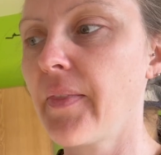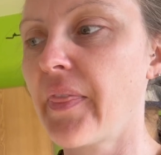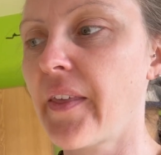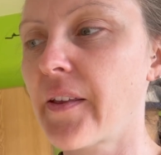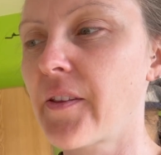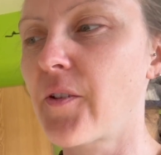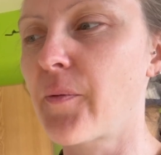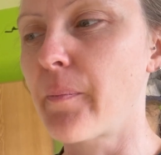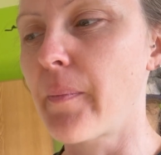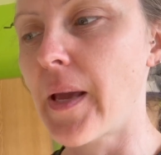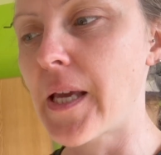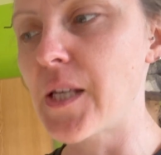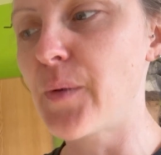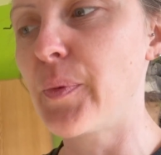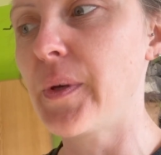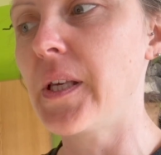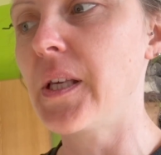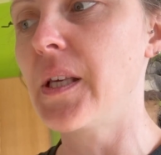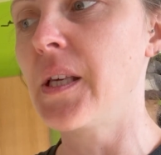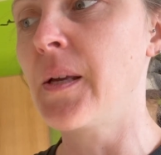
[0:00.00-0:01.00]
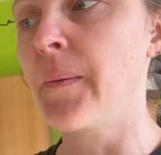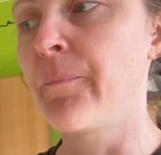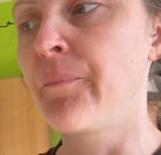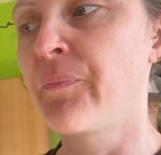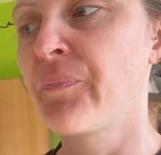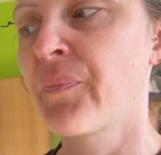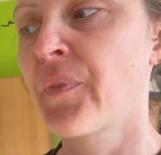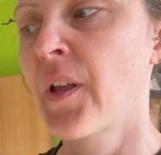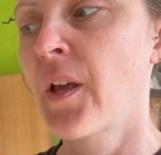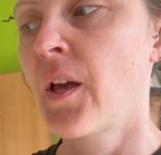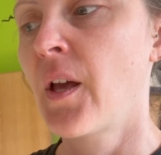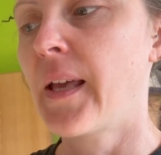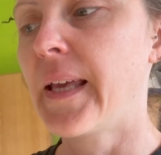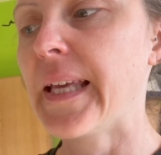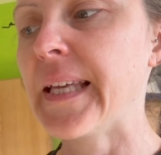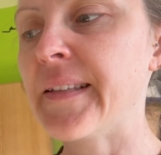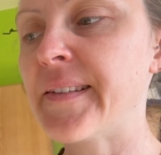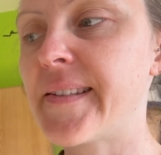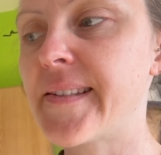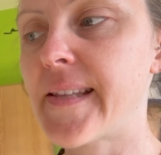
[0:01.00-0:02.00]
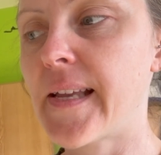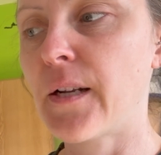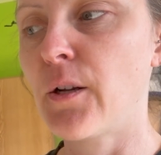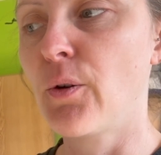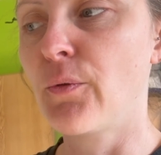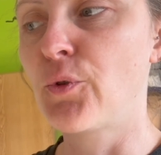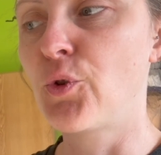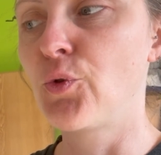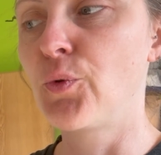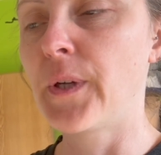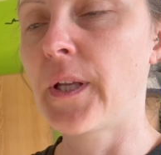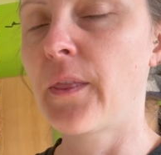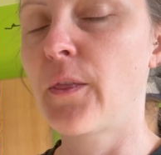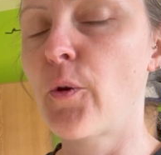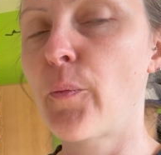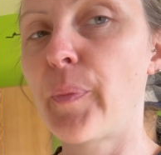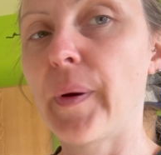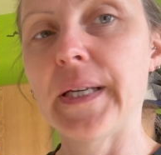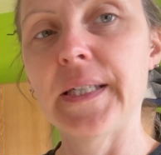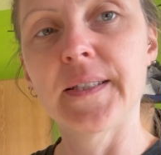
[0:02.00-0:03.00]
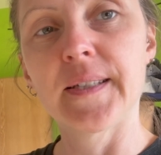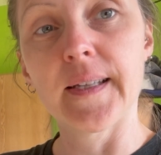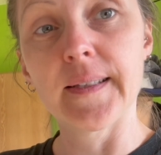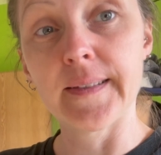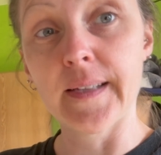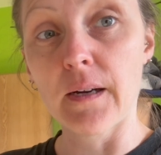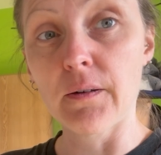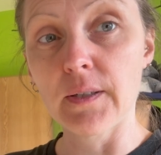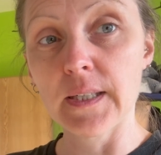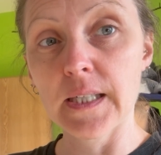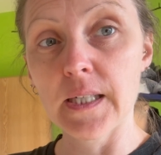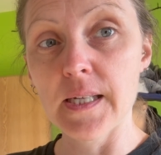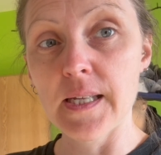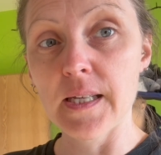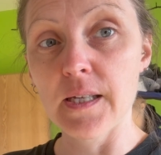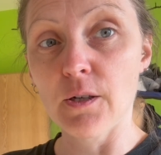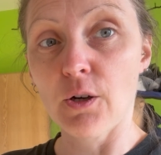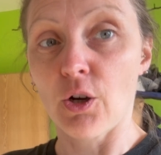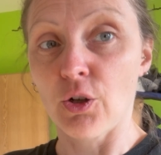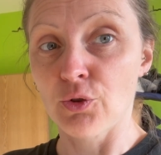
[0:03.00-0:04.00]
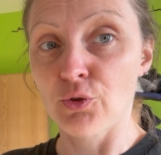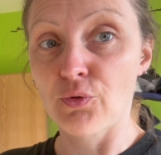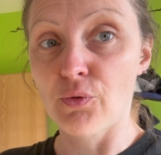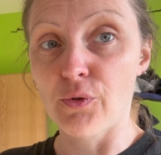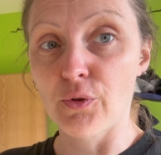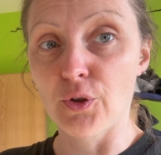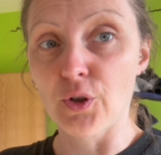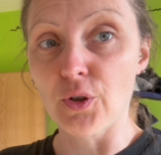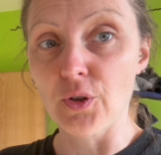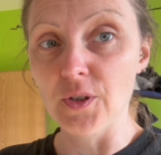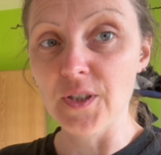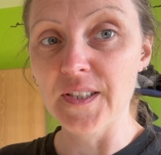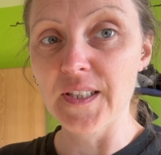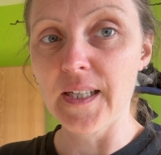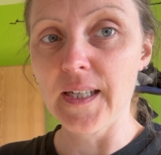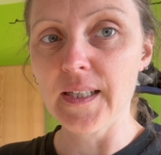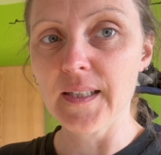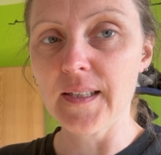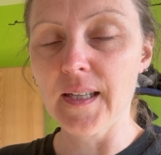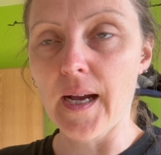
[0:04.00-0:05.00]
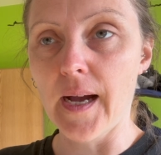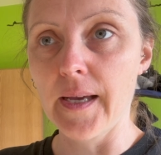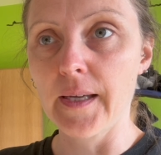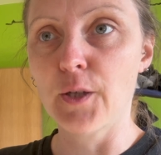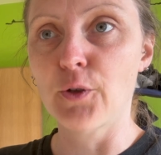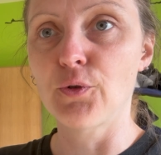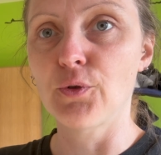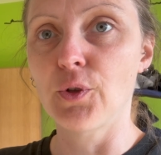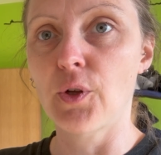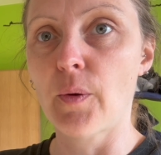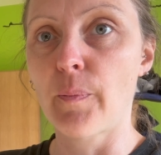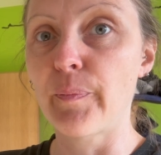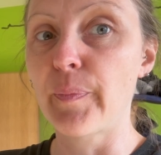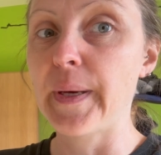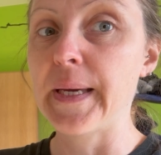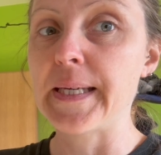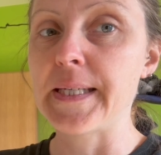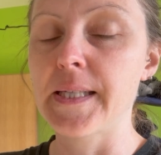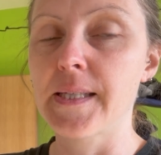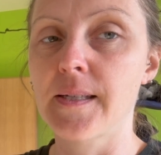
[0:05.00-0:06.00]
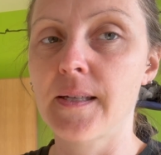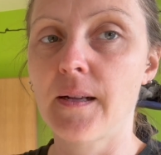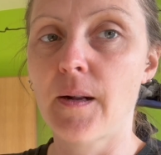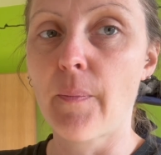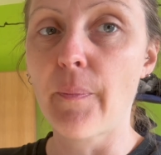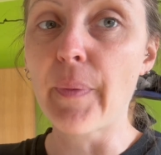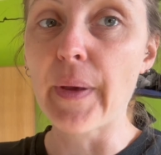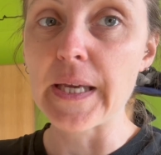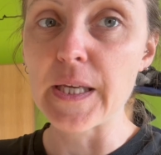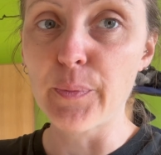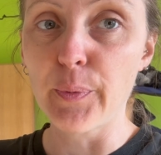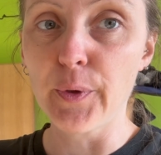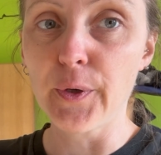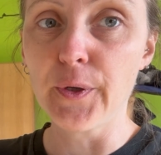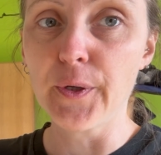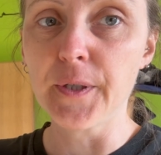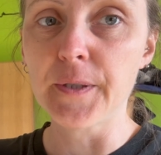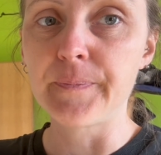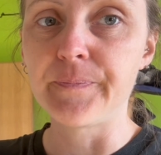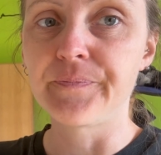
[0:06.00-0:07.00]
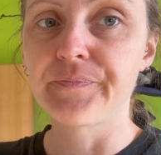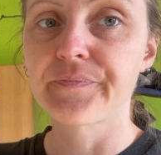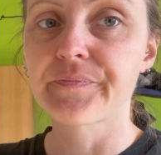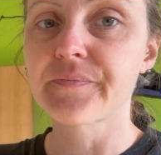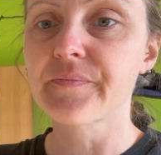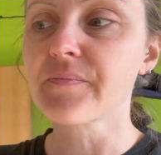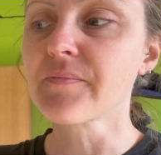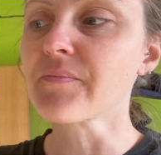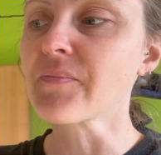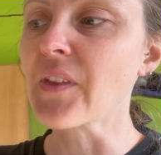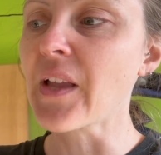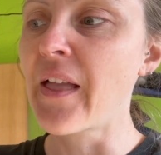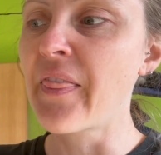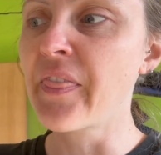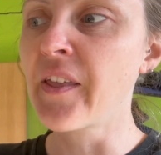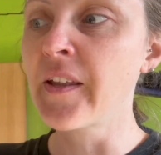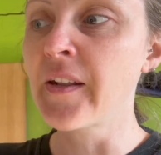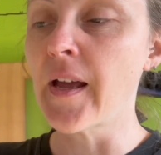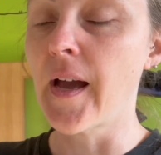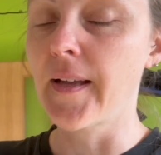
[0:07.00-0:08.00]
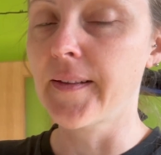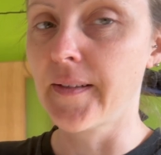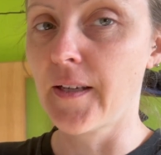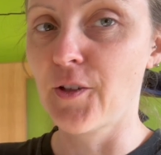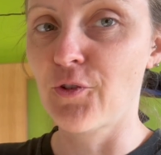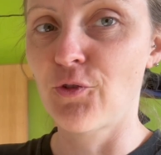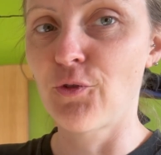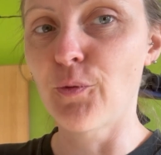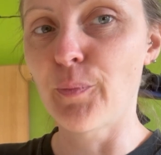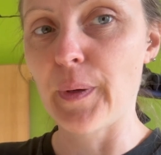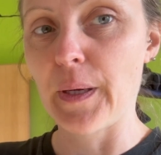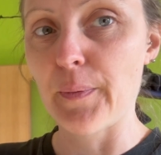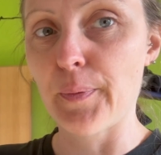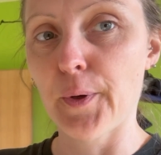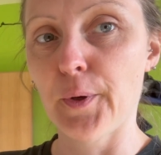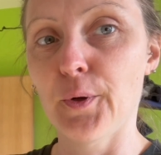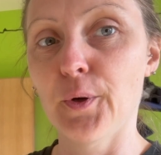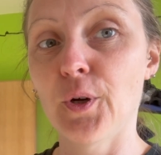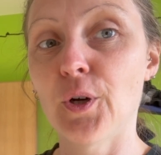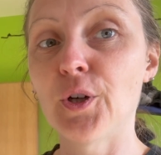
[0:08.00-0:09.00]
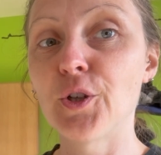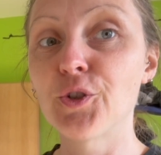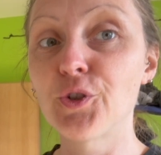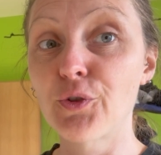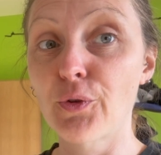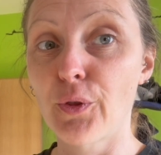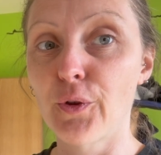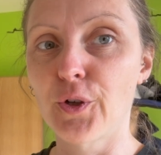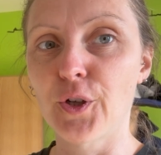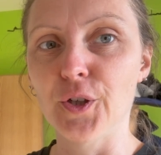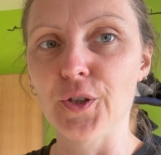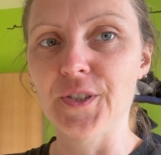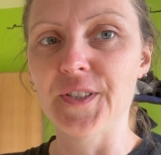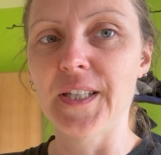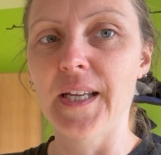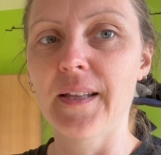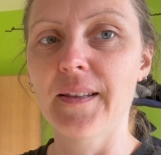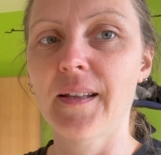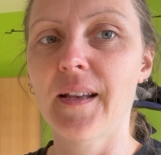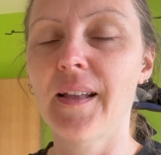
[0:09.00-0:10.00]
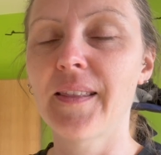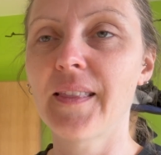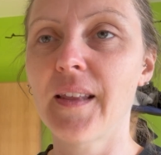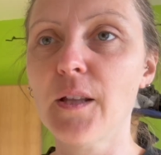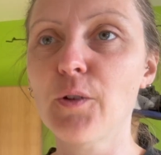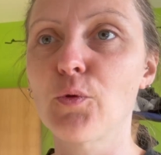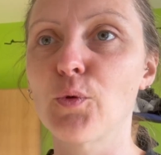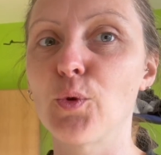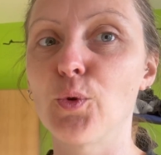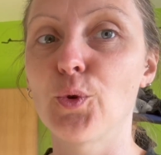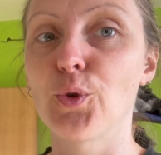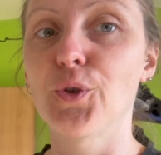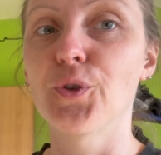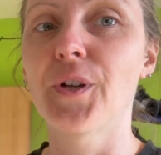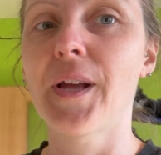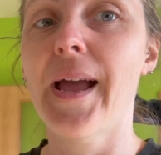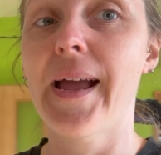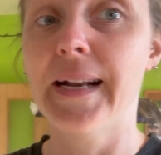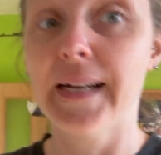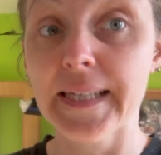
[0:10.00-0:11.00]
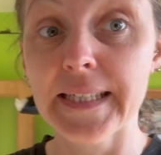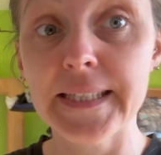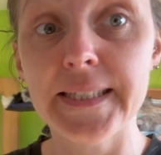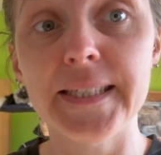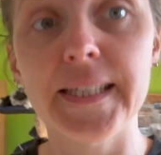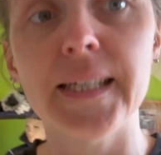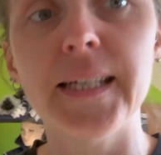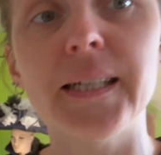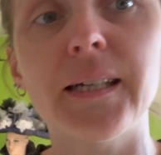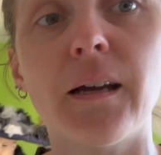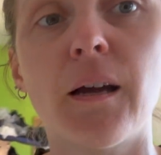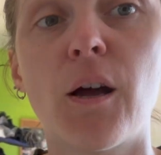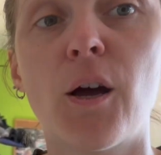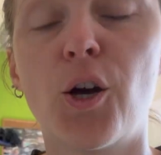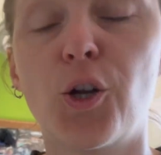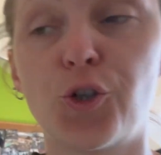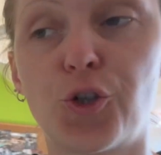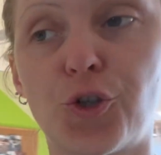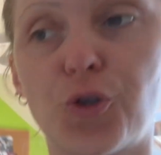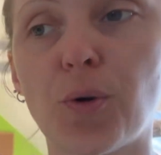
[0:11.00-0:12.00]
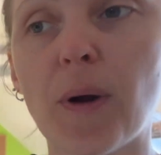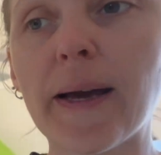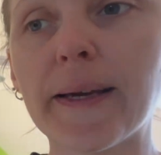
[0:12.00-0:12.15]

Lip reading: that maybe instead of doing the paint directly onto the corset, I could paint paper and then attach the paper to the corset. That would look good, and I did try